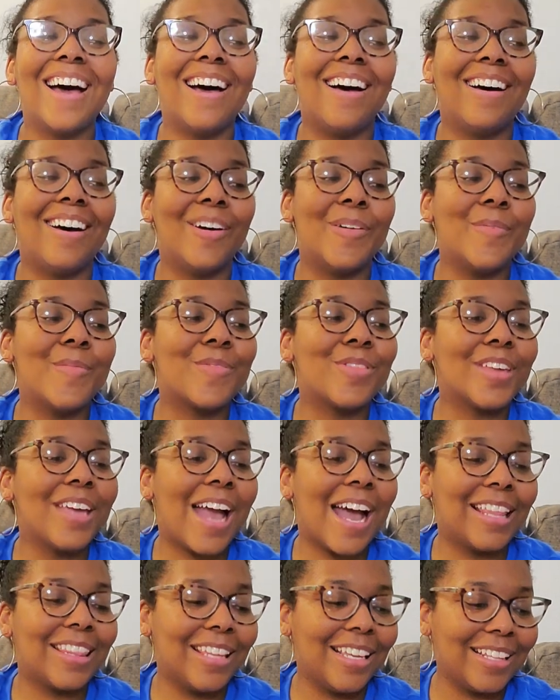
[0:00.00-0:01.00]
um, so
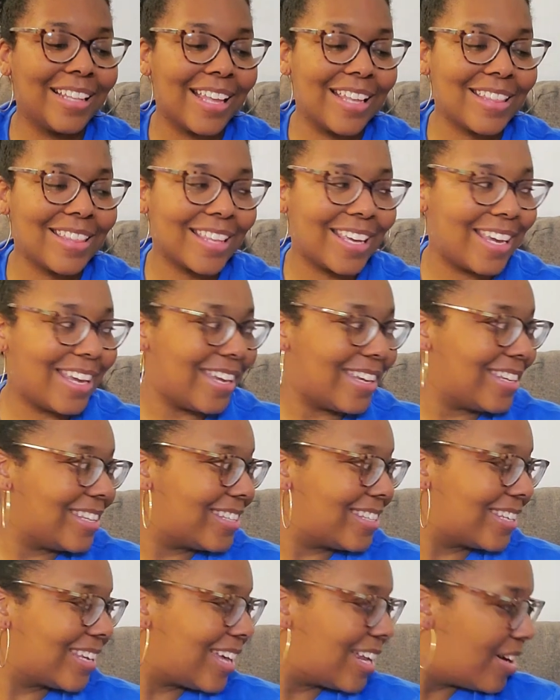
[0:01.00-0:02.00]
yeah, I think that's
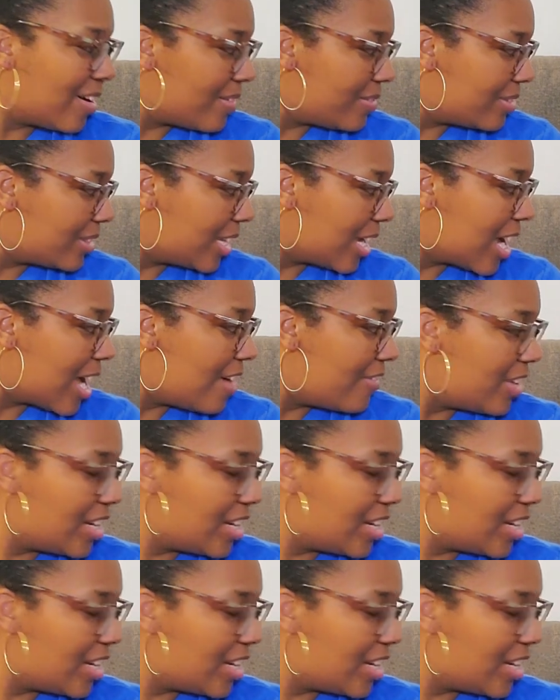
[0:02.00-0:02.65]
it. I don't think I have